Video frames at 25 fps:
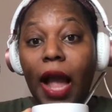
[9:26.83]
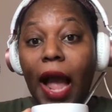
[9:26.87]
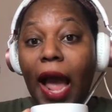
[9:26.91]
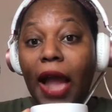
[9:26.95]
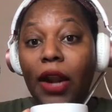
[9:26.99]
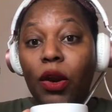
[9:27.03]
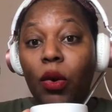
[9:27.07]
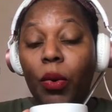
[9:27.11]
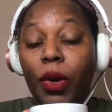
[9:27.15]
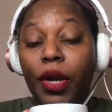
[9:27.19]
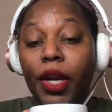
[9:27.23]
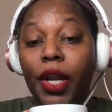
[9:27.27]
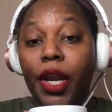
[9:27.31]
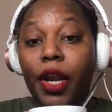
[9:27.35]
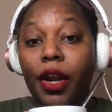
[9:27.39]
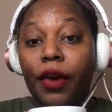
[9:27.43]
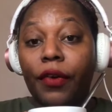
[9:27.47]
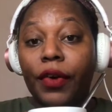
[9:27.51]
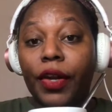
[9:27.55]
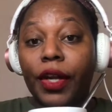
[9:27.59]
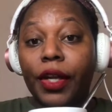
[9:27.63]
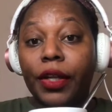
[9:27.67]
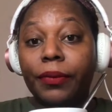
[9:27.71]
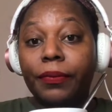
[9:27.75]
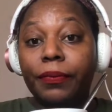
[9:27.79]
I don't want to
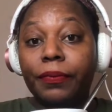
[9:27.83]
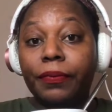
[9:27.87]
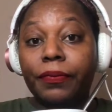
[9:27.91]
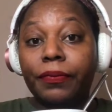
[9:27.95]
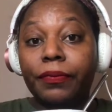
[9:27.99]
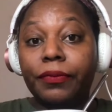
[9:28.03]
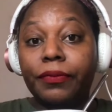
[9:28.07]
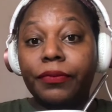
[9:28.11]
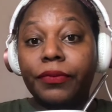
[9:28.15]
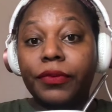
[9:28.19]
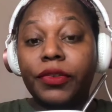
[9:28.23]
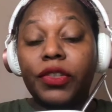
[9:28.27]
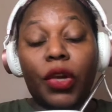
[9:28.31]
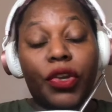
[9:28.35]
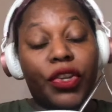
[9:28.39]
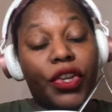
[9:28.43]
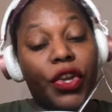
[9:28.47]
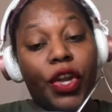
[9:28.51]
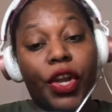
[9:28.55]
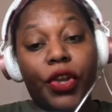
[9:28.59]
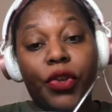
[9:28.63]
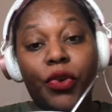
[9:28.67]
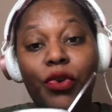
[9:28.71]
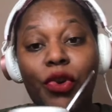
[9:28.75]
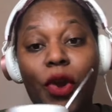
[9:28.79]
hear it. So
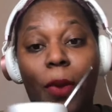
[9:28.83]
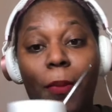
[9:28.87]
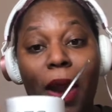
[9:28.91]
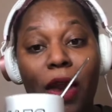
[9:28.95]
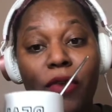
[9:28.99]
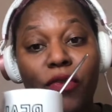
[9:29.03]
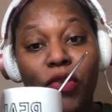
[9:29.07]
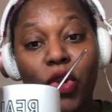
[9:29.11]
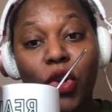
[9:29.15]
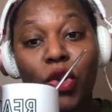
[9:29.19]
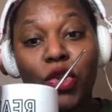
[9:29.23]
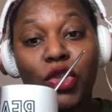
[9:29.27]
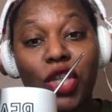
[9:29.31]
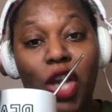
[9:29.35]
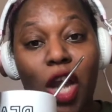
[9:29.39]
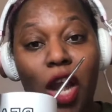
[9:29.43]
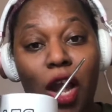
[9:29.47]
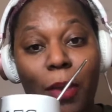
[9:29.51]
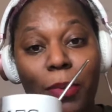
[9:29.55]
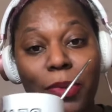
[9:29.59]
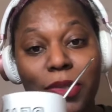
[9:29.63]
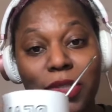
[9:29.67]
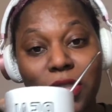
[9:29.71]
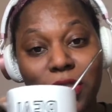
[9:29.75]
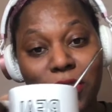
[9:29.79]
yeah, you know my real
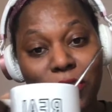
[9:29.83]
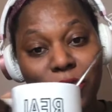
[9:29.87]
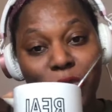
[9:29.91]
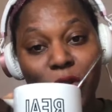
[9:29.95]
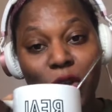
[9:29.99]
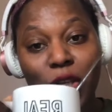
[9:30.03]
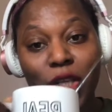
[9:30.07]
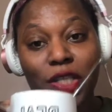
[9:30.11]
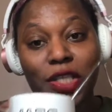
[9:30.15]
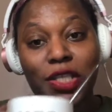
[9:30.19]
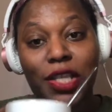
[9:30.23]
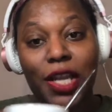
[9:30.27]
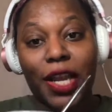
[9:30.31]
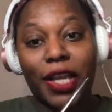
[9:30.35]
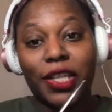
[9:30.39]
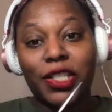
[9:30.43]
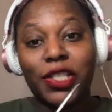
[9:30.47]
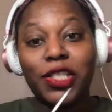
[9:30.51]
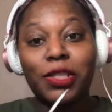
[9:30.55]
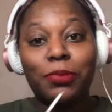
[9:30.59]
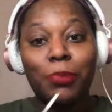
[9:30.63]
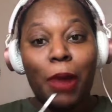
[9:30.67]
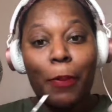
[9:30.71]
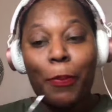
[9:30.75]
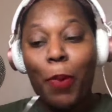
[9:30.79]
job is real estate.
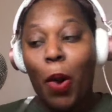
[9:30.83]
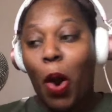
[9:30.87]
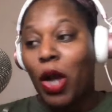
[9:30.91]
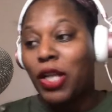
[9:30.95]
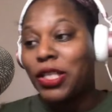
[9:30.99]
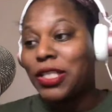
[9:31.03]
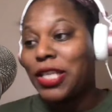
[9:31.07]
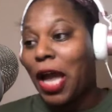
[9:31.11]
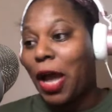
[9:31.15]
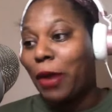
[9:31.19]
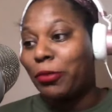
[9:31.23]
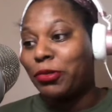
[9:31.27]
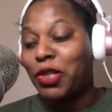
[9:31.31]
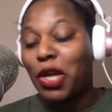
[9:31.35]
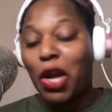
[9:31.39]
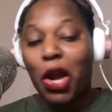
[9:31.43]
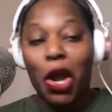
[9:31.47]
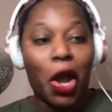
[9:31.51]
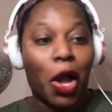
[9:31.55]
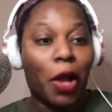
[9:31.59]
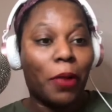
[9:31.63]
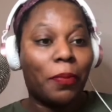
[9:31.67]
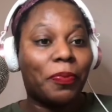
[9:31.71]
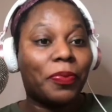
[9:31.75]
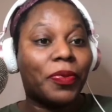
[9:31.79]
Just my part-time
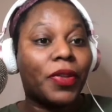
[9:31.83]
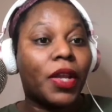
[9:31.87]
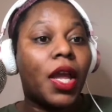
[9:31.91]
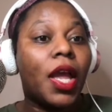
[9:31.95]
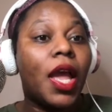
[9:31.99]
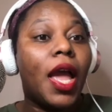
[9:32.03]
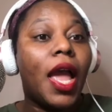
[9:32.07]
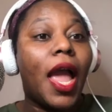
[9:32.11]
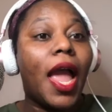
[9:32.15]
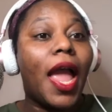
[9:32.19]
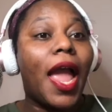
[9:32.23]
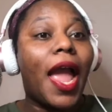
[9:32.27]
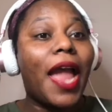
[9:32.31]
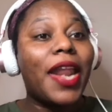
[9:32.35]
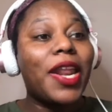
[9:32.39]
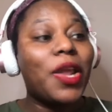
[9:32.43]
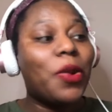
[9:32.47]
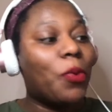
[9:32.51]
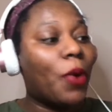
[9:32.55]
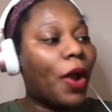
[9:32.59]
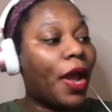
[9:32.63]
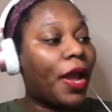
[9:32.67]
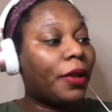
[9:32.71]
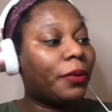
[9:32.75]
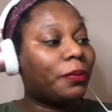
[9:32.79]
job.
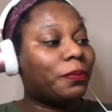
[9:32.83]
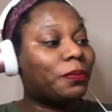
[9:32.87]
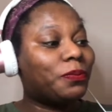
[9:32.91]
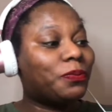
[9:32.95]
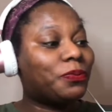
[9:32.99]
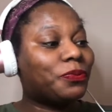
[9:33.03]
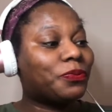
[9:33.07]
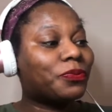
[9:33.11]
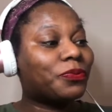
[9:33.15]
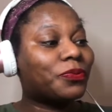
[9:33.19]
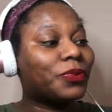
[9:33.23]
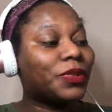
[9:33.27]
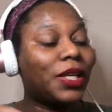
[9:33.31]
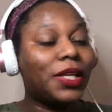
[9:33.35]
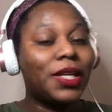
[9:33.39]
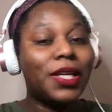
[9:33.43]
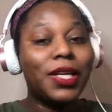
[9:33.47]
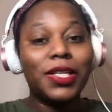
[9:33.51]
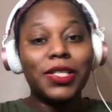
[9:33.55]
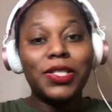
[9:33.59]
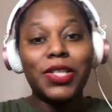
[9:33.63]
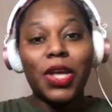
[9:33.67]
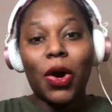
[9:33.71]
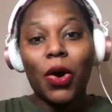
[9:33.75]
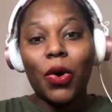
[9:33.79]
Anyway,
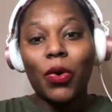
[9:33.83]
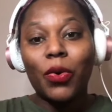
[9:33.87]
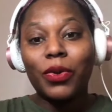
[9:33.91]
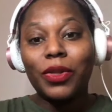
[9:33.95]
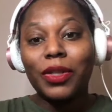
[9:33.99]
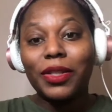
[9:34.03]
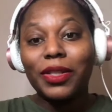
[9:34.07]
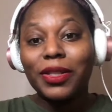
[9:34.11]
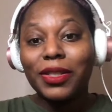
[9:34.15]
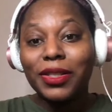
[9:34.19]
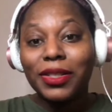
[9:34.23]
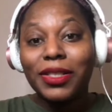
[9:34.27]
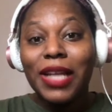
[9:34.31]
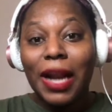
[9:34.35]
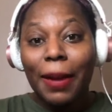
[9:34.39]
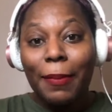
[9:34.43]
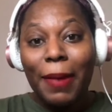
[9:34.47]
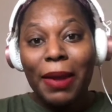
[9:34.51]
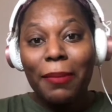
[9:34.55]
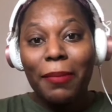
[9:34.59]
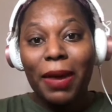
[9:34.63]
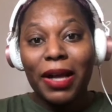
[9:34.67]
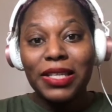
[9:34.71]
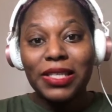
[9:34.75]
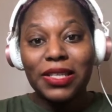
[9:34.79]
so did I
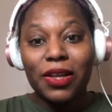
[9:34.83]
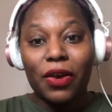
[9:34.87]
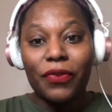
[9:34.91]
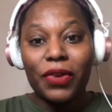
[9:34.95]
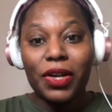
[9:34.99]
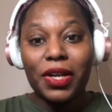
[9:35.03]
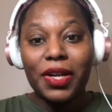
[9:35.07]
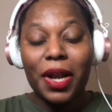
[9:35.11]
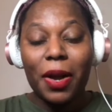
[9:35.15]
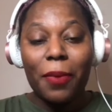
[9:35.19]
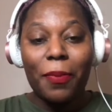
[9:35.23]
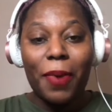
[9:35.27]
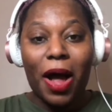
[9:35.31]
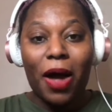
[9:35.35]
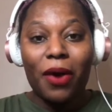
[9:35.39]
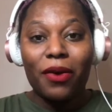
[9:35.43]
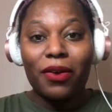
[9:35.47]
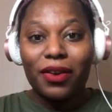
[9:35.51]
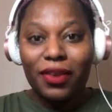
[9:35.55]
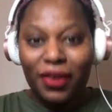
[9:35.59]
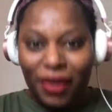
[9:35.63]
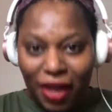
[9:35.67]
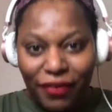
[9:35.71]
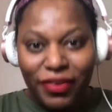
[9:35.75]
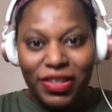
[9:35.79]
make myself clear
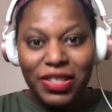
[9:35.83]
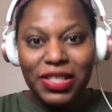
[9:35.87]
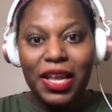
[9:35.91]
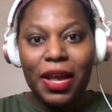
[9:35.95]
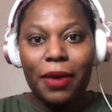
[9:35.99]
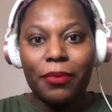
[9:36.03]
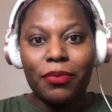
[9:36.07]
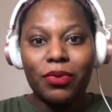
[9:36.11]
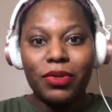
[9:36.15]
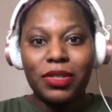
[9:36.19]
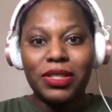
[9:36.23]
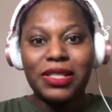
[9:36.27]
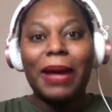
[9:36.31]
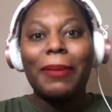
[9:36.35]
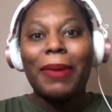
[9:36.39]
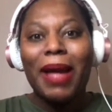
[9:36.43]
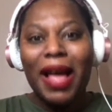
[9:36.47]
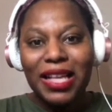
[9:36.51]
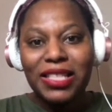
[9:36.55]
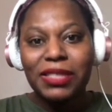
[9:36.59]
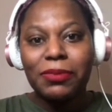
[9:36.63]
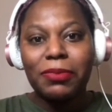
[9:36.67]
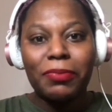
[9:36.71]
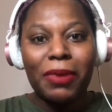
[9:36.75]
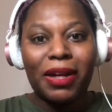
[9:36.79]
about Kevin Samuels?
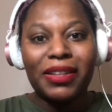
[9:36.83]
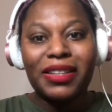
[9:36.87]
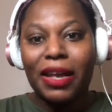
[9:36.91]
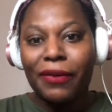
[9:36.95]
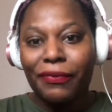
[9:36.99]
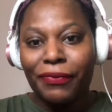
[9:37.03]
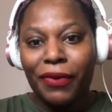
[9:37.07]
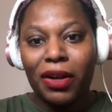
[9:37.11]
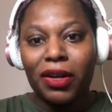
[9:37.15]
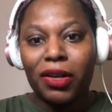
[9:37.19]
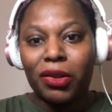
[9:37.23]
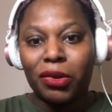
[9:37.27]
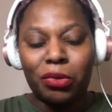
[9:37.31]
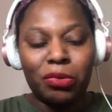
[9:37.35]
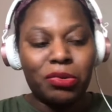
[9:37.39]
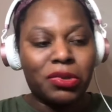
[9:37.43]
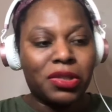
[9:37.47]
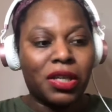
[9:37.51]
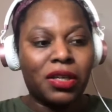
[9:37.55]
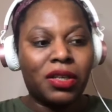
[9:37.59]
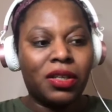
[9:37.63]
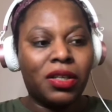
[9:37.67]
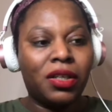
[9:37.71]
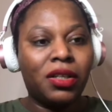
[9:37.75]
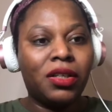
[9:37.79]
Stop asking me about that fucking
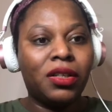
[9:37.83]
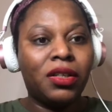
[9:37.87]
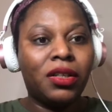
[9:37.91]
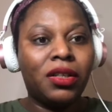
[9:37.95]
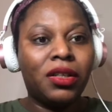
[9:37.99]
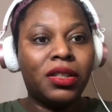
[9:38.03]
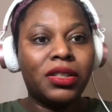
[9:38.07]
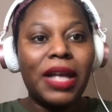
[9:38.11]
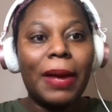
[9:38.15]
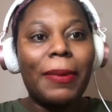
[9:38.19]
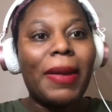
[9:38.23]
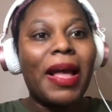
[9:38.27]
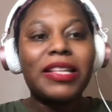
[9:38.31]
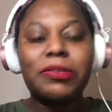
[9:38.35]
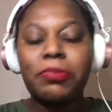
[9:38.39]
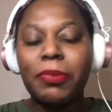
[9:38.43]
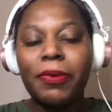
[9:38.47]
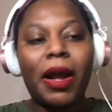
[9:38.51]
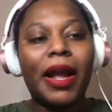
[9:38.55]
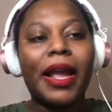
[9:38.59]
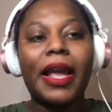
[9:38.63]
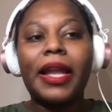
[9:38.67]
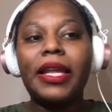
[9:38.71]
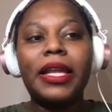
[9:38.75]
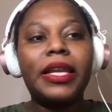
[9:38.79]
loser. Stop
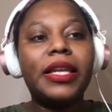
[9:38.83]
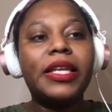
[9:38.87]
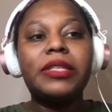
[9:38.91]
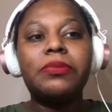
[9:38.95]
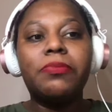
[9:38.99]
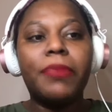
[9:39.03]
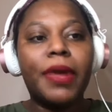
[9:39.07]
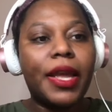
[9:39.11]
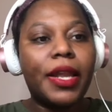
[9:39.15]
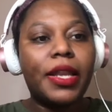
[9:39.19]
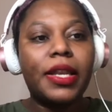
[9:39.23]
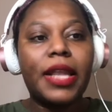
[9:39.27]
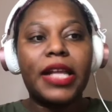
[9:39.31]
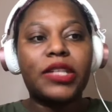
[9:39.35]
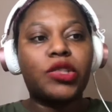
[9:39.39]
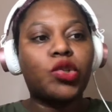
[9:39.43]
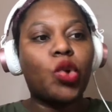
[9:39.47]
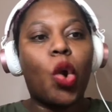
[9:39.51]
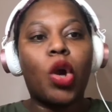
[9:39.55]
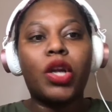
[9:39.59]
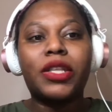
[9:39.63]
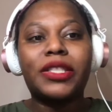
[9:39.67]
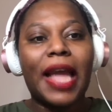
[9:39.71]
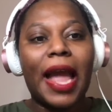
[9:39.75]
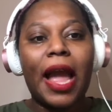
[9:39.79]
asking me about any of these men that
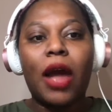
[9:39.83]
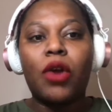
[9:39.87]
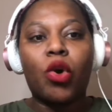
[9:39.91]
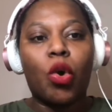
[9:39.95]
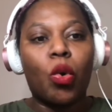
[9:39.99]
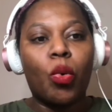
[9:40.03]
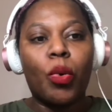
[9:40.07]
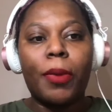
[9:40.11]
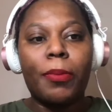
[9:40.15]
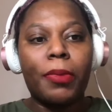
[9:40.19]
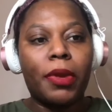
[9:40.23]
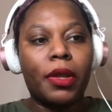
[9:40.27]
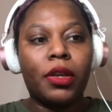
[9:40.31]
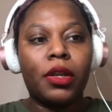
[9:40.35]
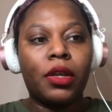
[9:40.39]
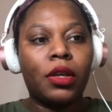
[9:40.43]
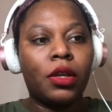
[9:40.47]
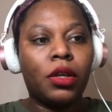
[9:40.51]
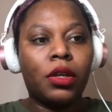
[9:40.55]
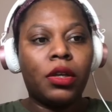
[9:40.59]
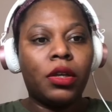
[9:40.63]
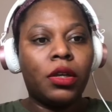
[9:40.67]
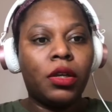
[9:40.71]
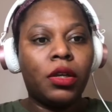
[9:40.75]
talk down on women.